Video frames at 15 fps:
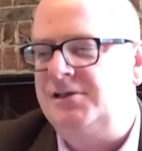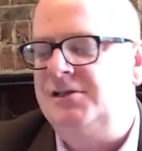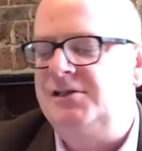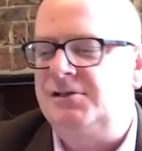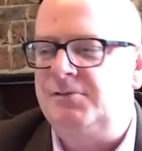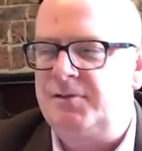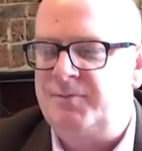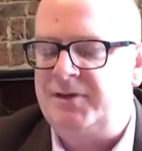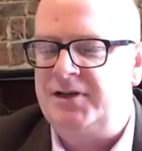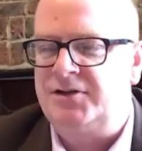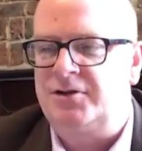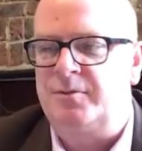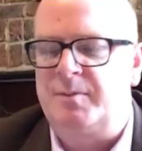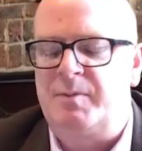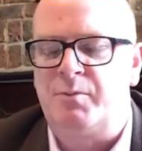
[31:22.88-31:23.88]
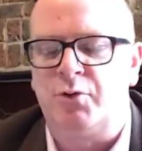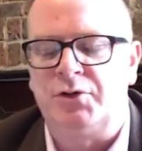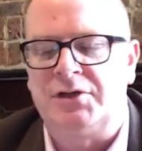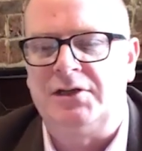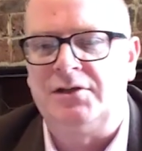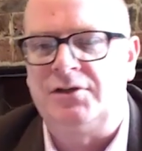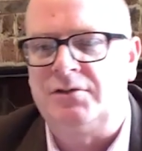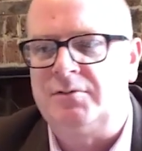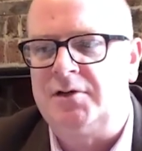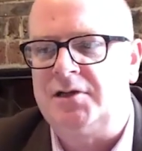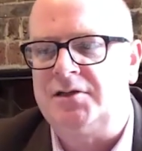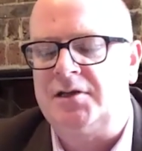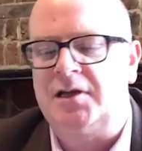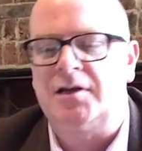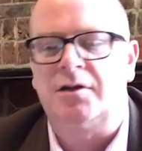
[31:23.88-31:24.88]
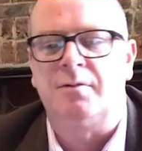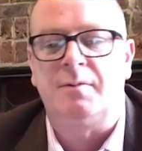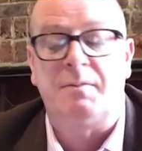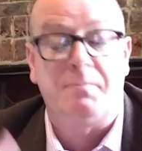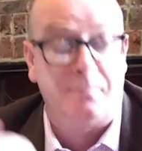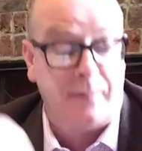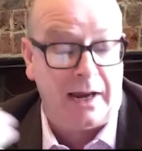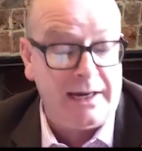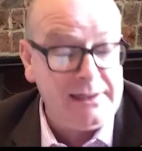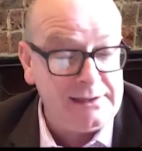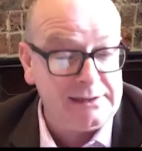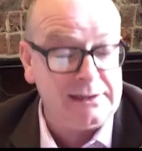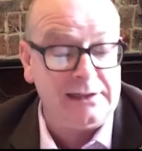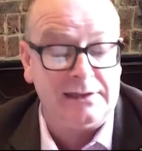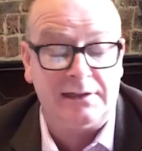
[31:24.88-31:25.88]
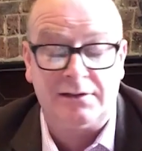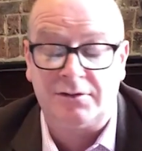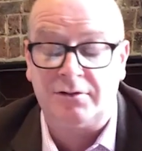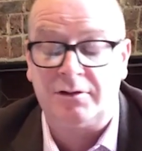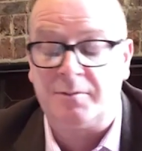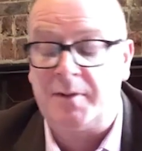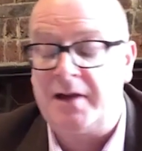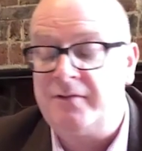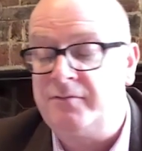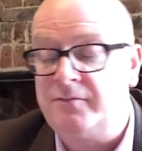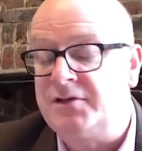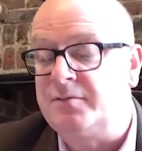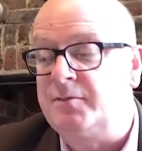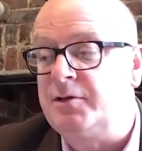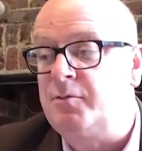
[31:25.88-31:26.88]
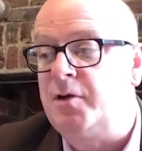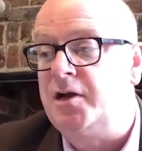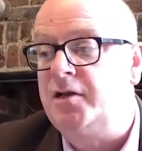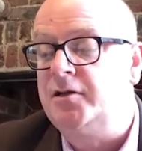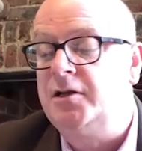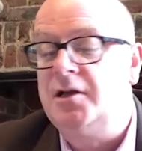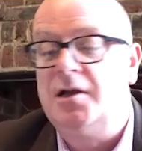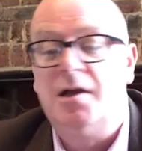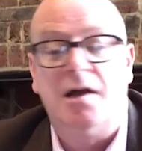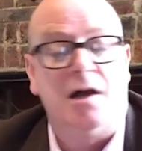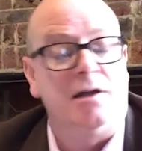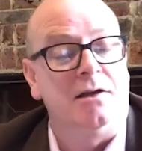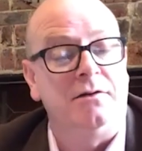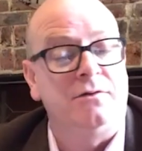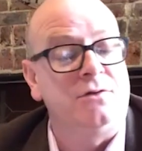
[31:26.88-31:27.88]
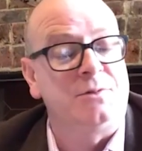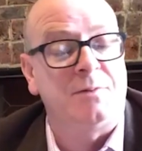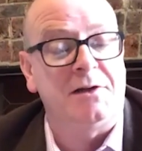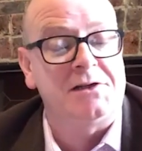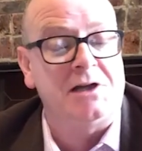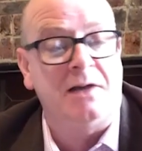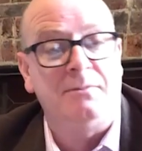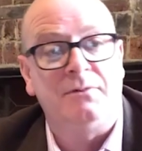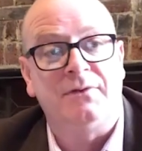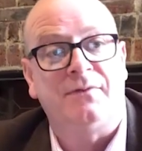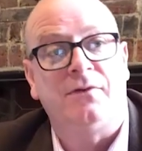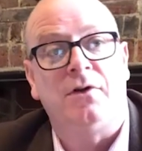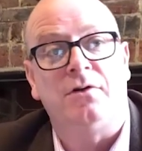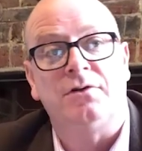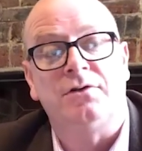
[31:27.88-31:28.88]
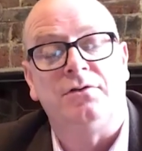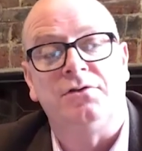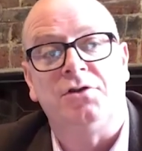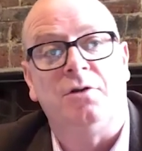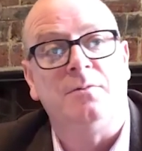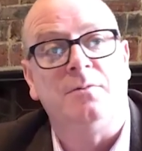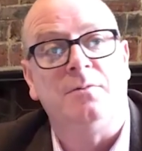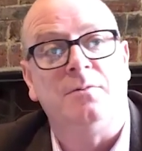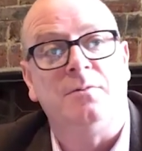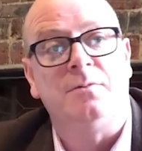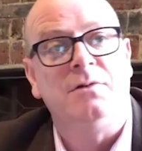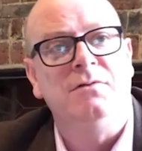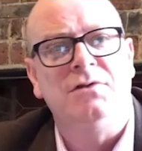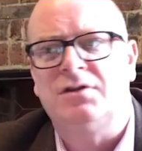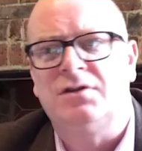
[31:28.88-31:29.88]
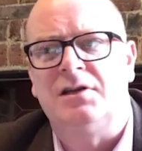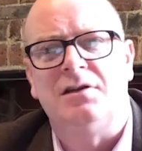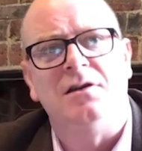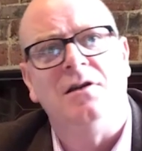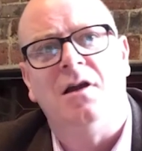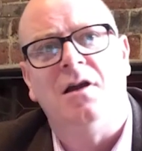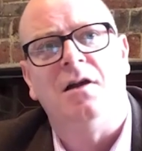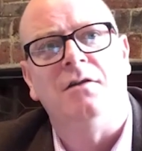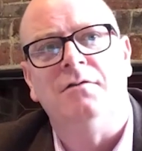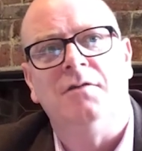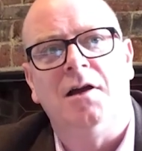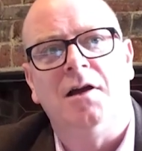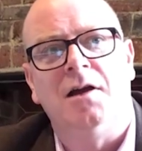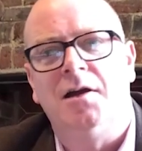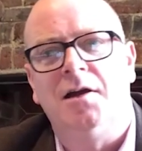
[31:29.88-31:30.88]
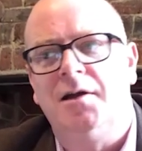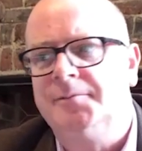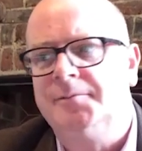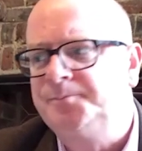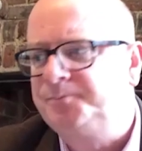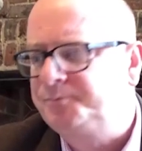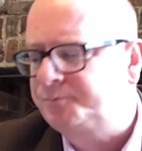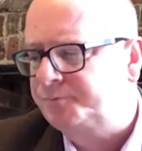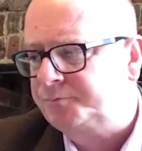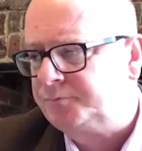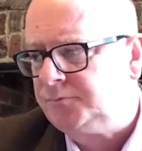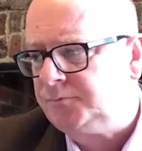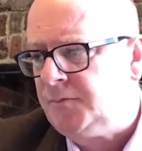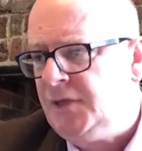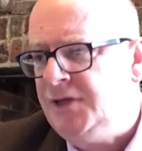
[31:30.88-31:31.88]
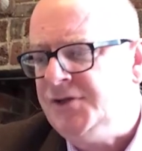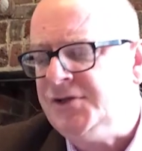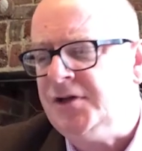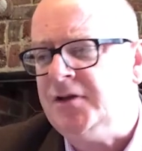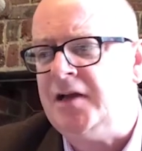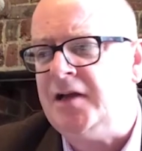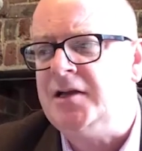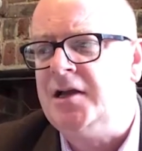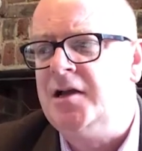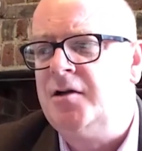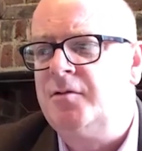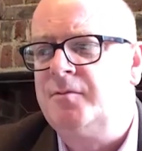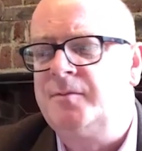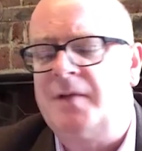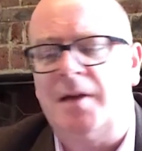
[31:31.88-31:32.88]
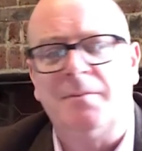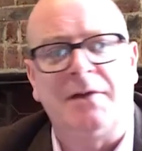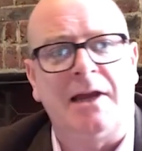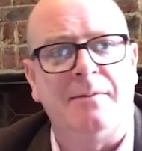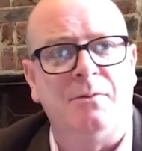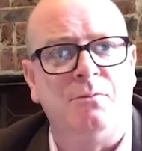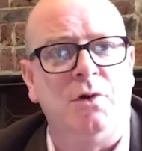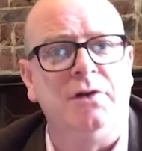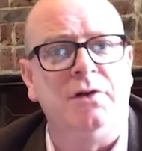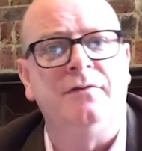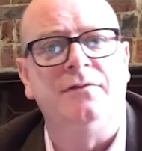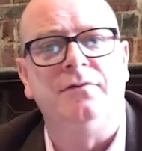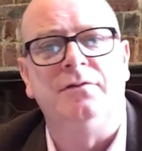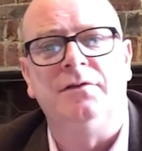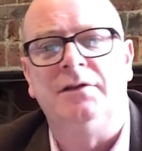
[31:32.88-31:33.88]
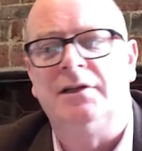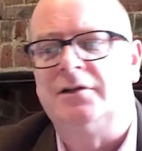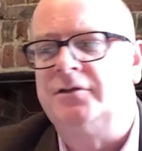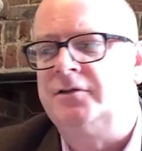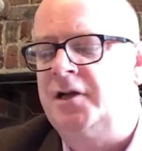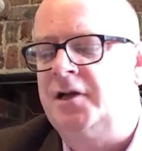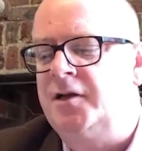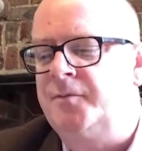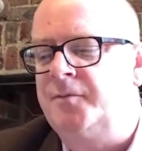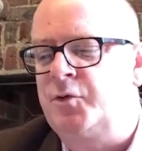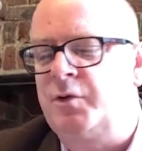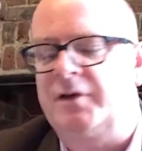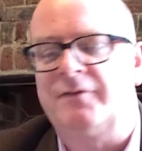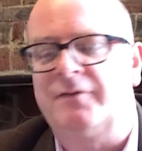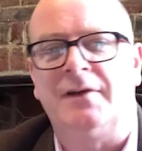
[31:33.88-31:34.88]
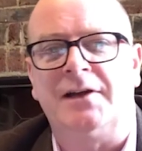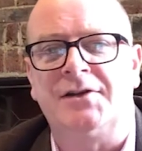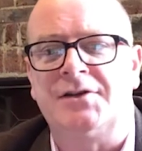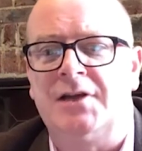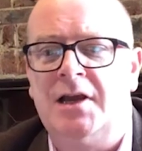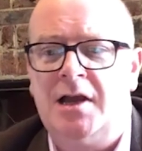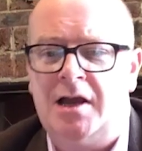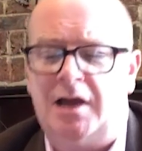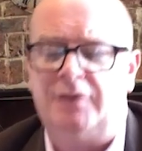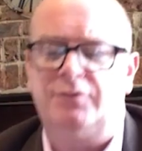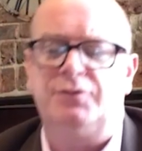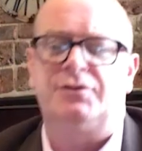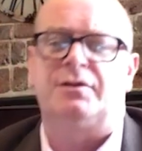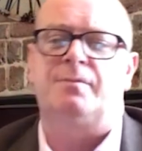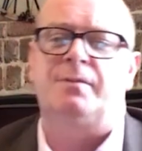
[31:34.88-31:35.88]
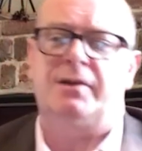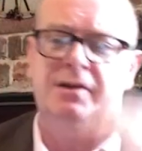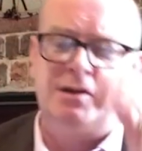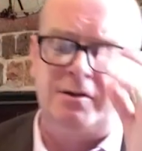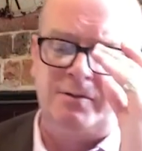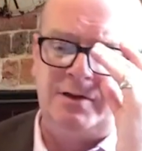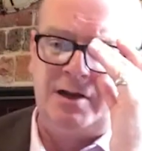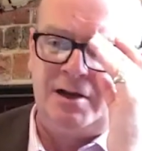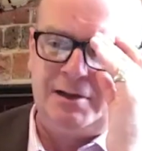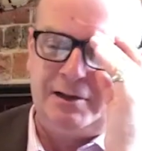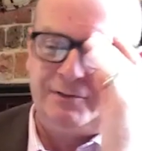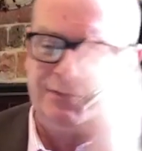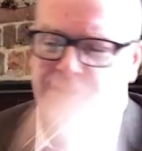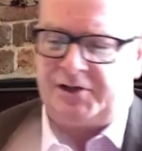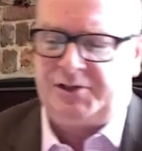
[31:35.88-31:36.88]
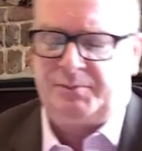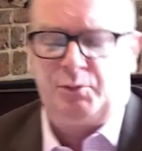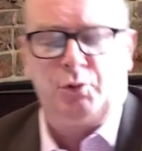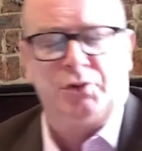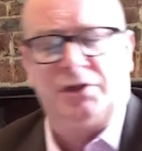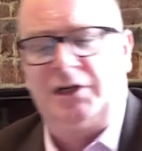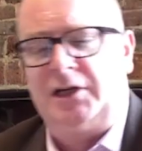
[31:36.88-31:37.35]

into it, things could be put into it, it could be painted, it took the paint reasonably well. And then, of course, by the time it was flocked on top, you just didn't know. And so that became a wonderful little quick fix. And also, you know, the idea of transporting